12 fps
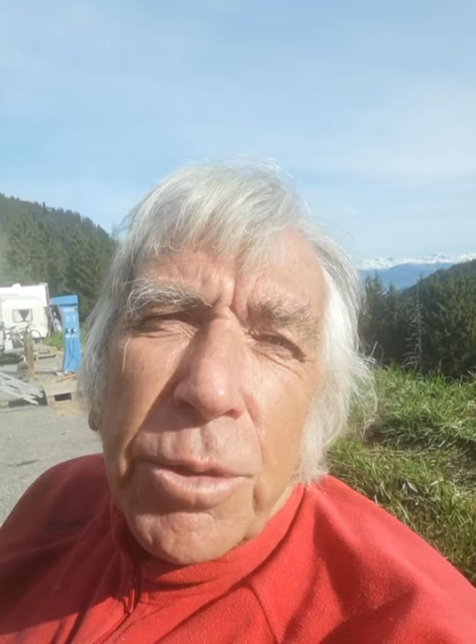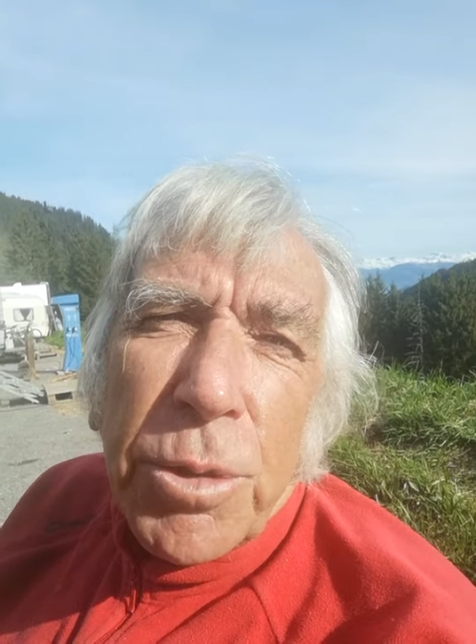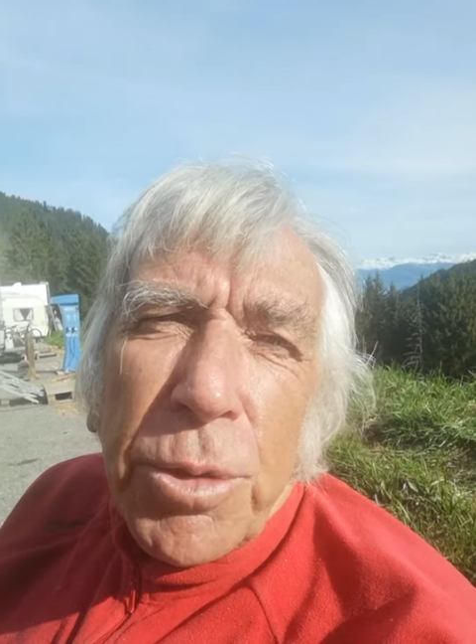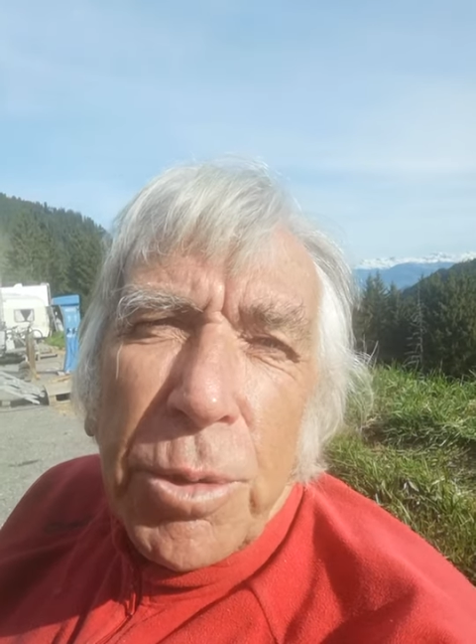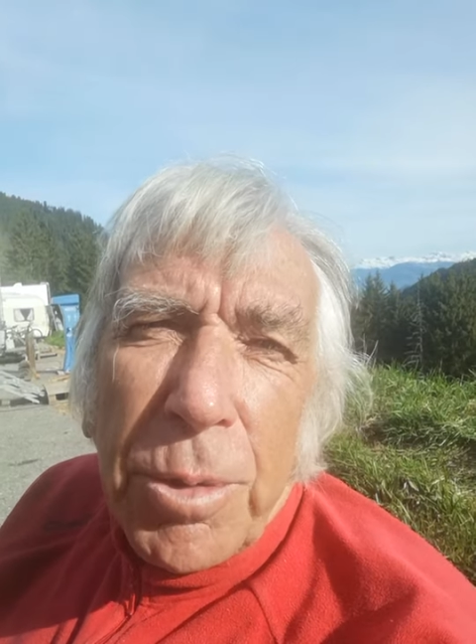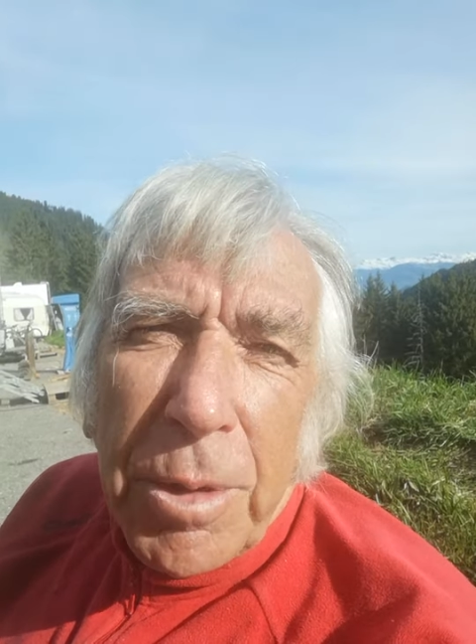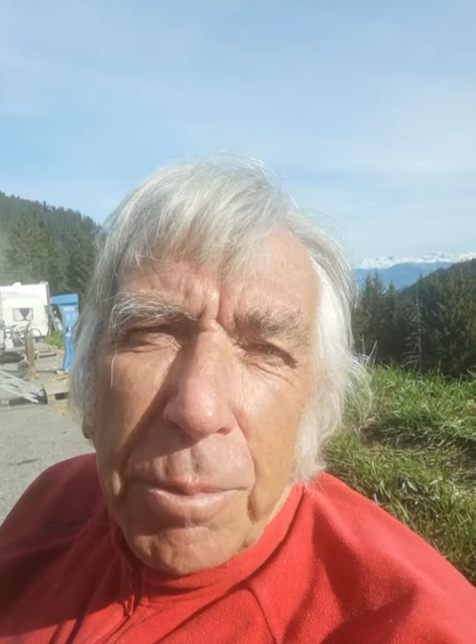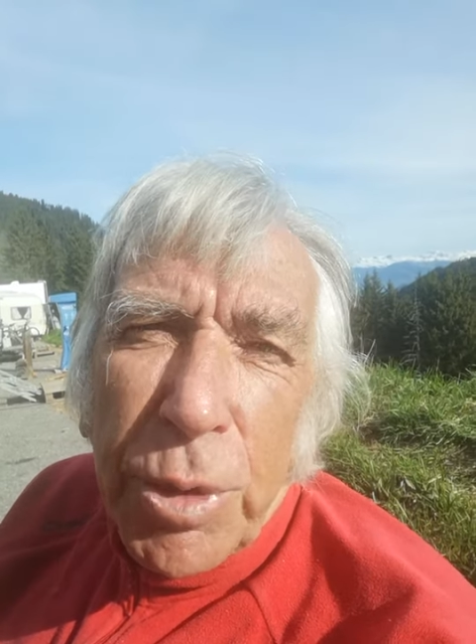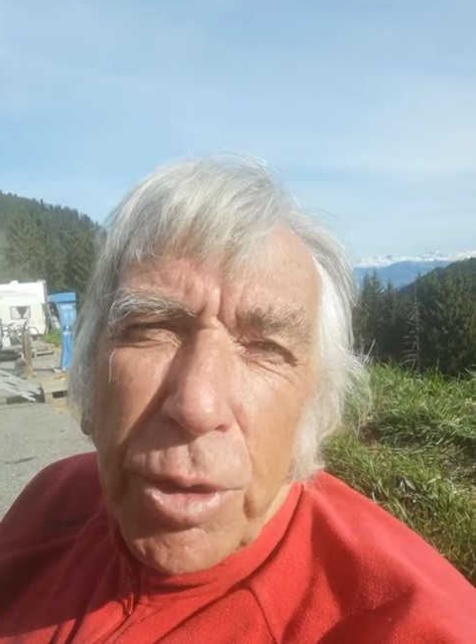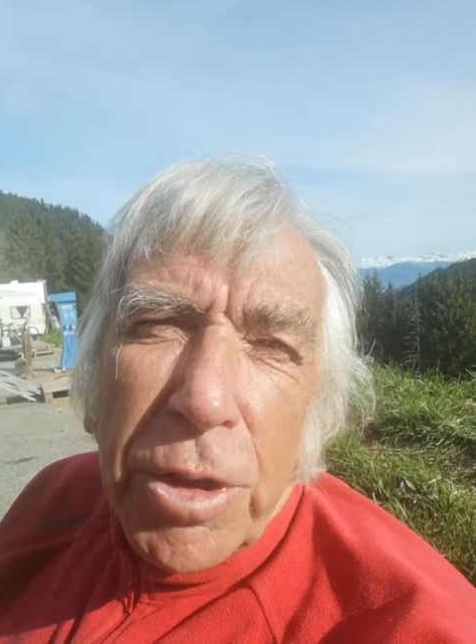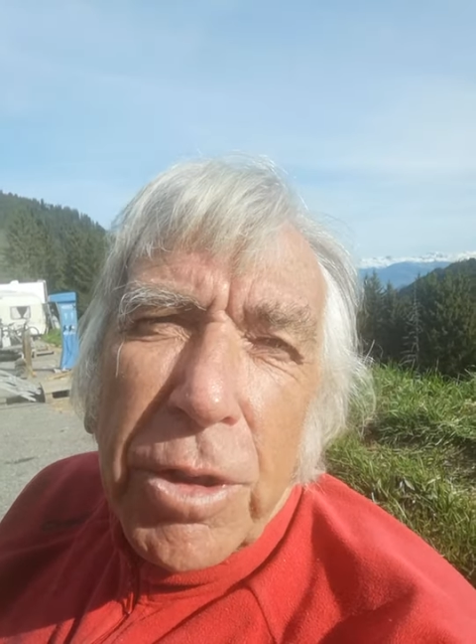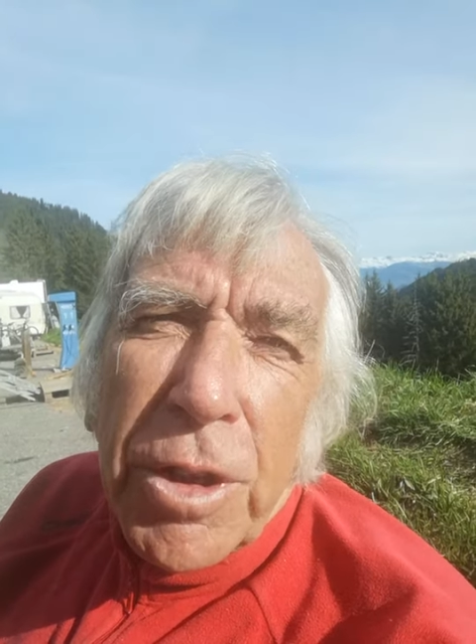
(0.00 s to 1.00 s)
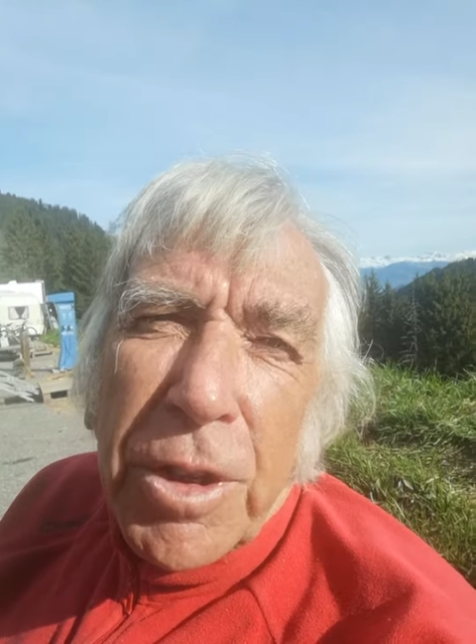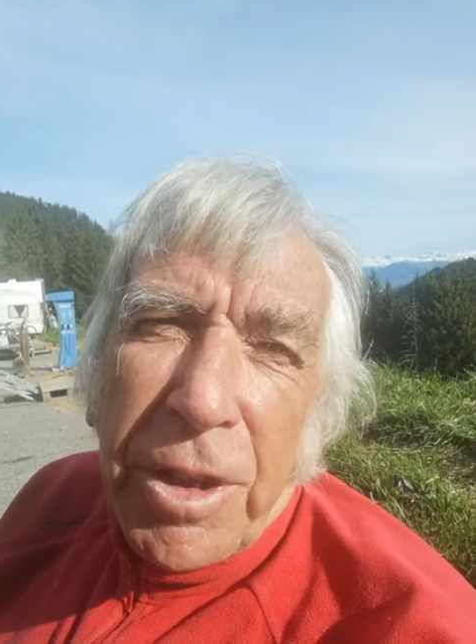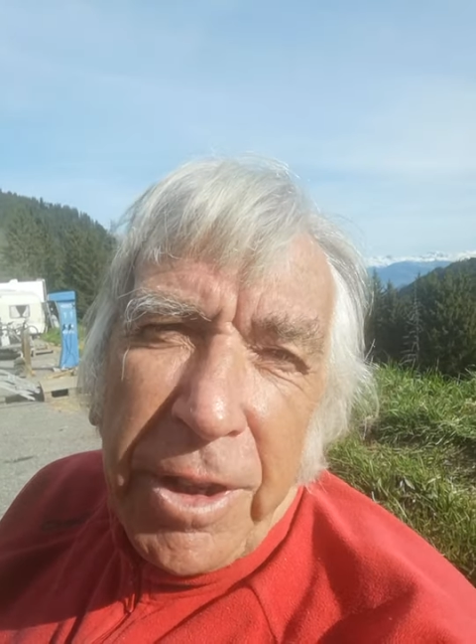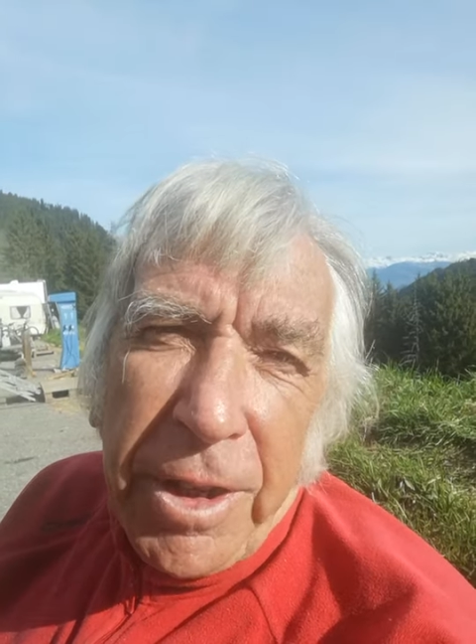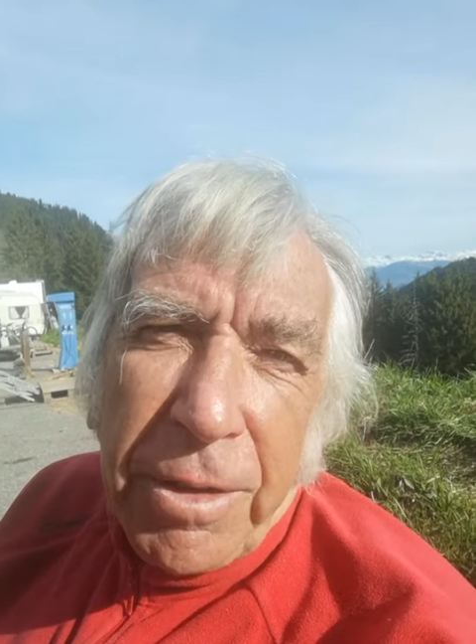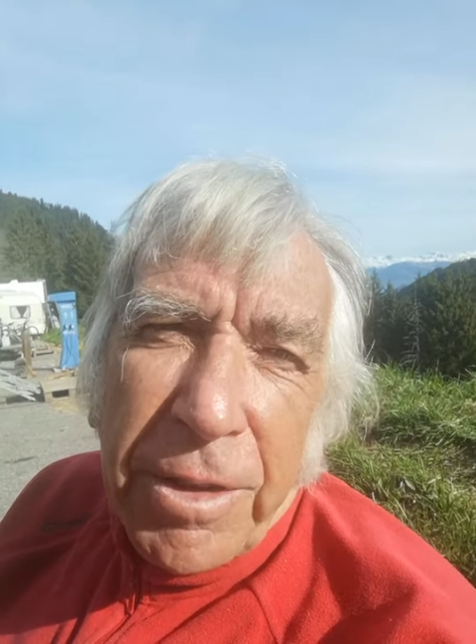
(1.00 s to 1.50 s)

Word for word: do book early